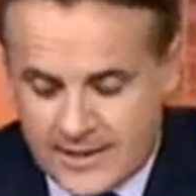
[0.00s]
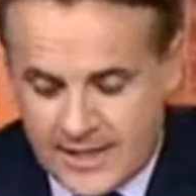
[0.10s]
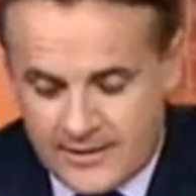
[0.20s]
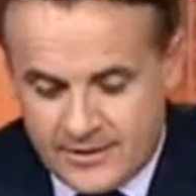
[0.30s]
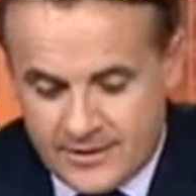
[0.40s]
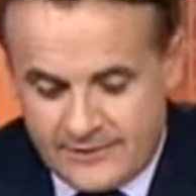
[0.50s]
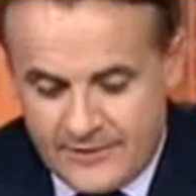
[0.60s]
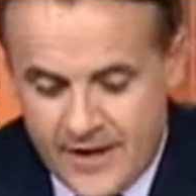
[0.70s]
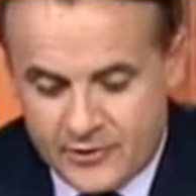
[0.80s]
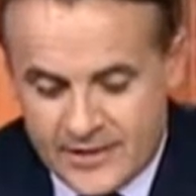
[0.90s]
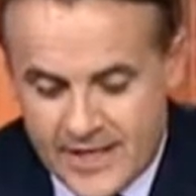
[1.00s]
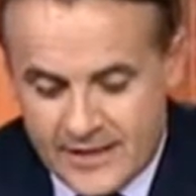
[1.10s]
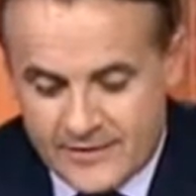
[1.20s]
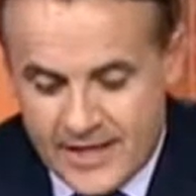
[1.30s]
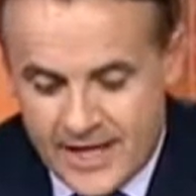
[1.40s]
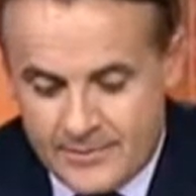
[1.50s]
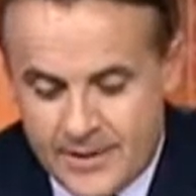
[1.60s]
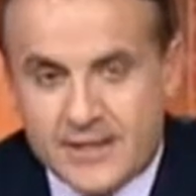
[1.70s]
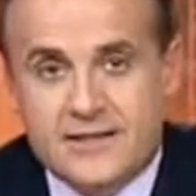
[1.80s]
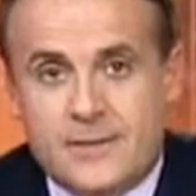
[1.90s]
And it's the final day of the
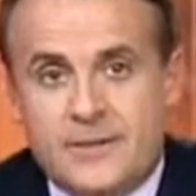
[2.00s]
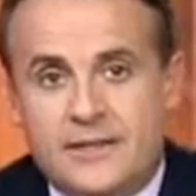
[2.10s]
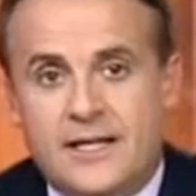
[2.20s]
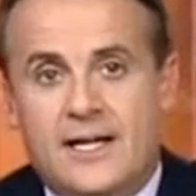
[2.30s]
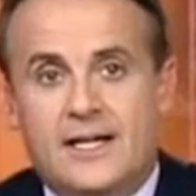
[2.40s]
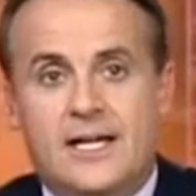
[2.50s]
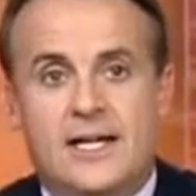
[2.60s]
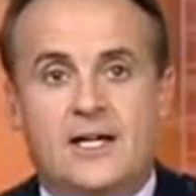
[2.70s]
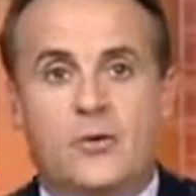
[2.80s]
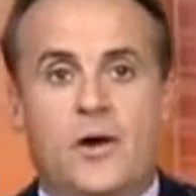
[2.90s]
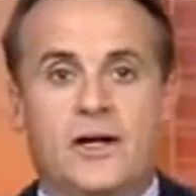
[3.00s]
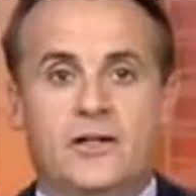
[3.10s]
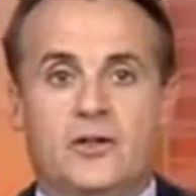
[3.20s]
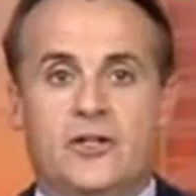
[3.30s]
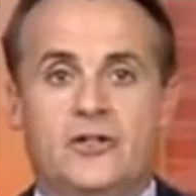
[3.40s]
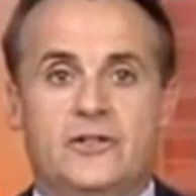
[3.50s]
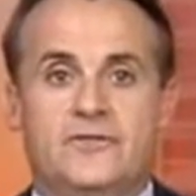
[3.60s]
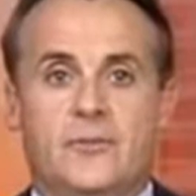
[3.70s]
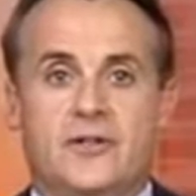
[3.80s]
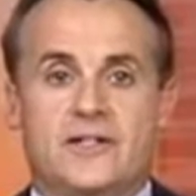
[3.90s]
APEC summit there in Hawaii, in Honolulu.
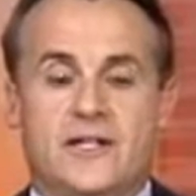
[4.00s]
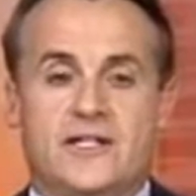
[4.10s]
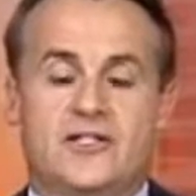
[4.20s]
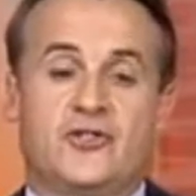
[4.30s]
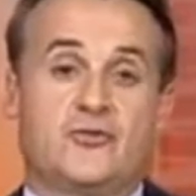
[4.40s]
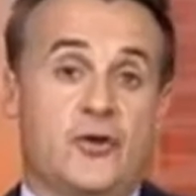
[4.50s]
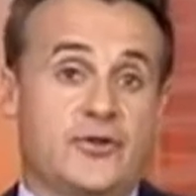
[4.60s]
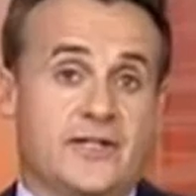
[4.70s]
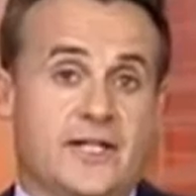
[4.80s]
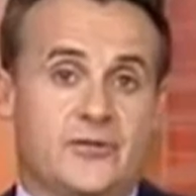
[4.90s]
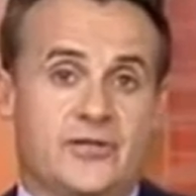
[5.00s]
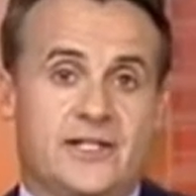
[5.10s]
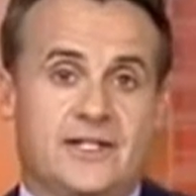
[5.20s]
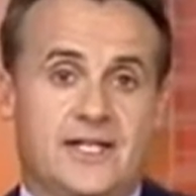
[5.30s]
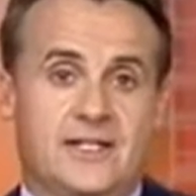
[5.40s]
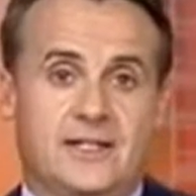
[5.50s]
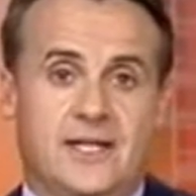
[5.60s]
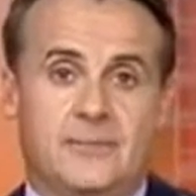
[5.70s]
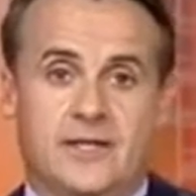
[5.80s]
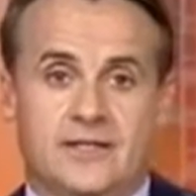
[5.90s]
For more insight into the roles of the countries attending
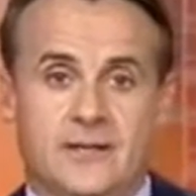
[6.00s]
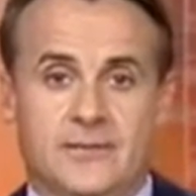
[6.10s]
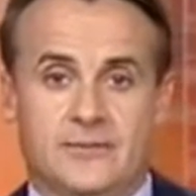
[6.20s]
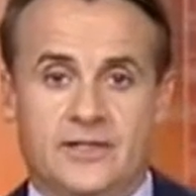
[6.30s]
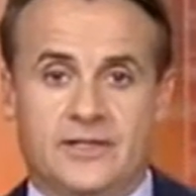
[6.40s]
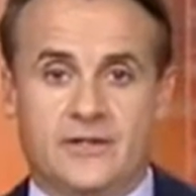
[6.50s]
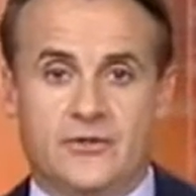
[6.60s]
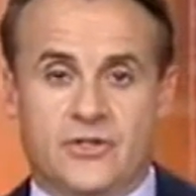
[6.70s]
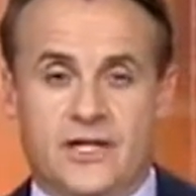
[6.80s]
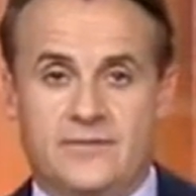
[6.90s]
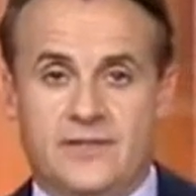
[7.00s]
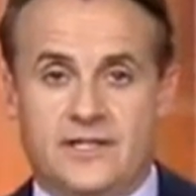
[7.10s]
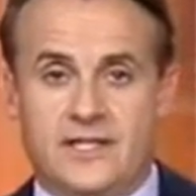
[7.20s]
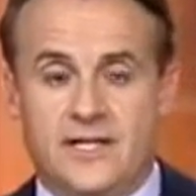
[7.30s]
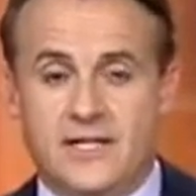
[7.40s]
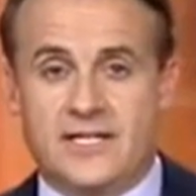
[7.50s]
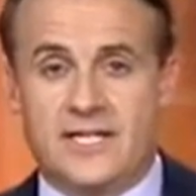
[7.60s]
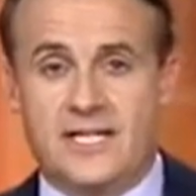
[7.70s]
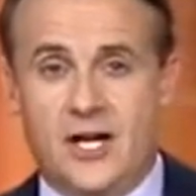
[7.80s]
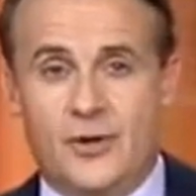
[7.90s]
the APEC summit, we can now cross live to the
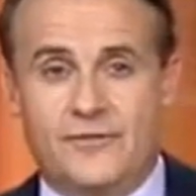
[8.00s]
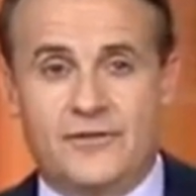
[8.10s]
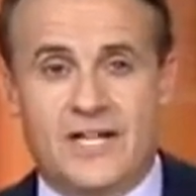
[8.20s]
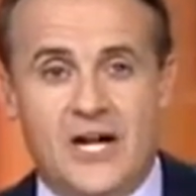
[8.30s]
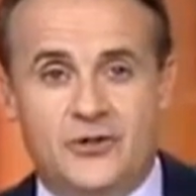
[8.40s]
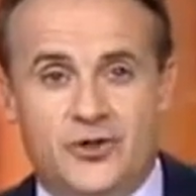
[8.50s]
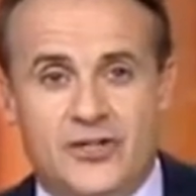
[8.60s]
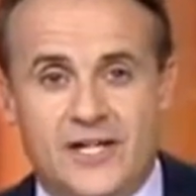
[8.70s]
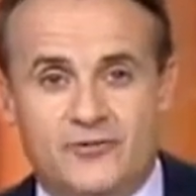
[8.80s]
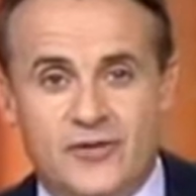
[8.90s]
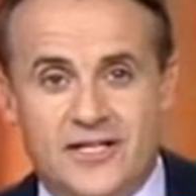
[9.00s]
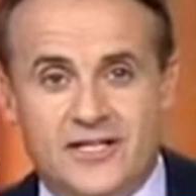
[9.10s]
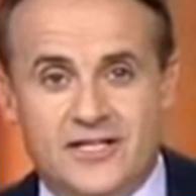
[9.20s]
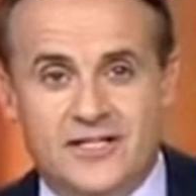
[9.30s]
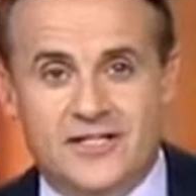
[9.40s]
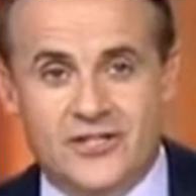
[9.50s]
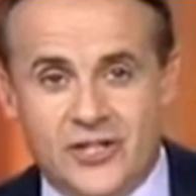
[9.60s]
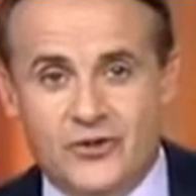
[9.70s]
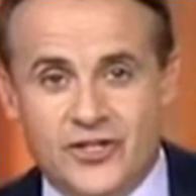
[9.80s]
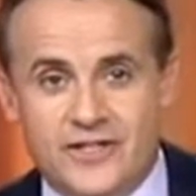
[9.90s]
CEO of Country Risk
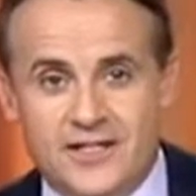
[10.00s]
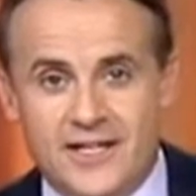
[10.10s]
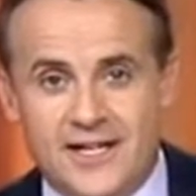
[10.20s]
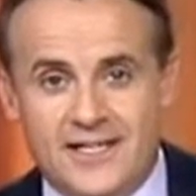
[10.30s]
Solutions,